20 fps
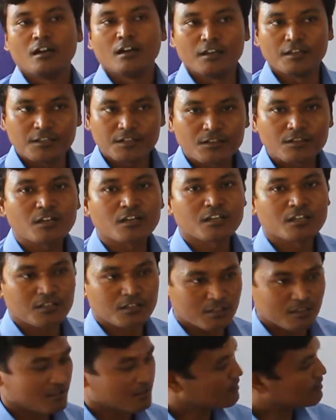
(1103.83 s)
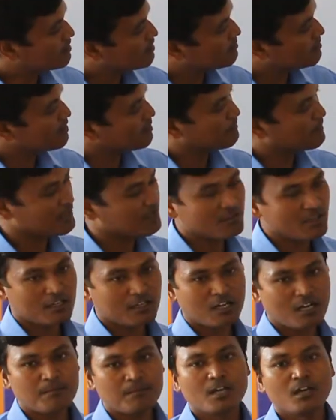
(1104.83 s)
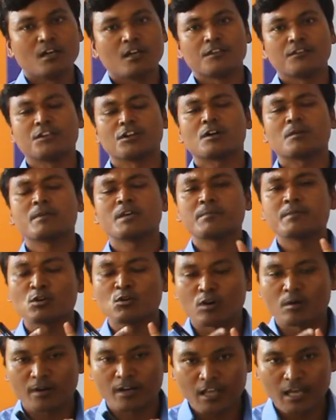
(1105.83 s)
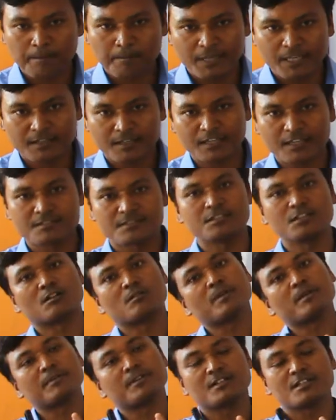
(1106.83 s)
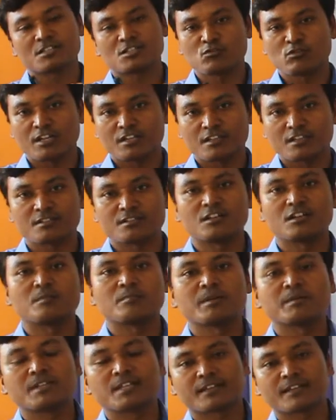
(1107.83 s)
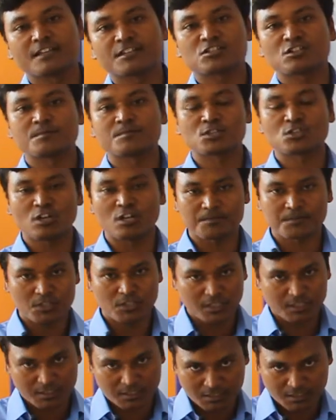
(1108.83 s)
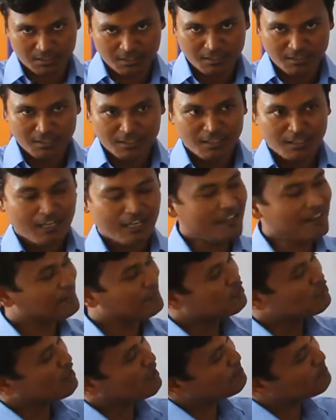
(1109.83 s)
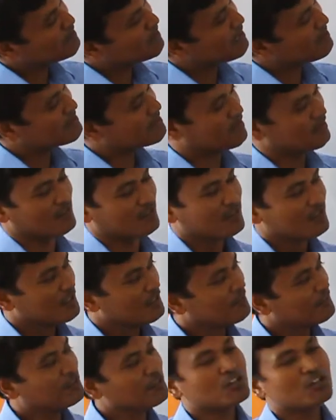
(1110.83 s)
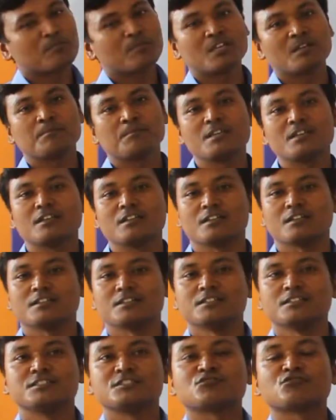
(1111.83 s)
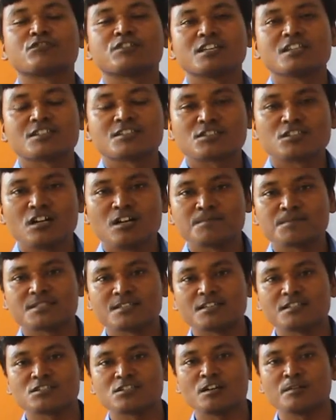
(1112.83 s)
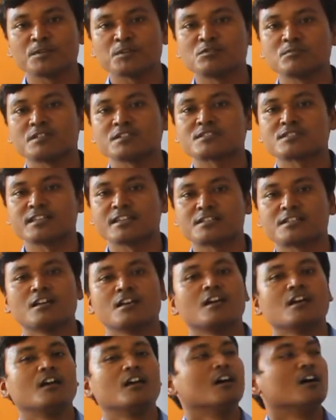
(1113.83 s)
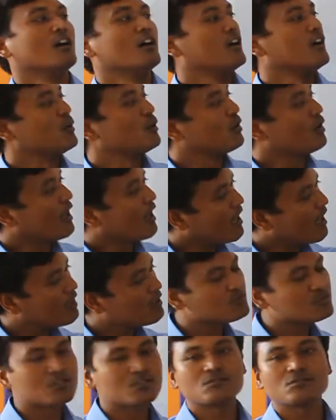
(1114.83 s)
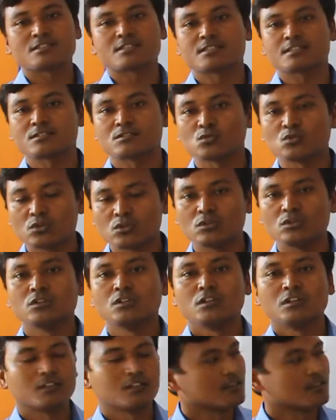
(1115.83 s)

in the given Venn diagram. There may be overlapping case, there may be disjoint case, there may be the case of subset, and sometimes there may be three subsets of universal set. How to show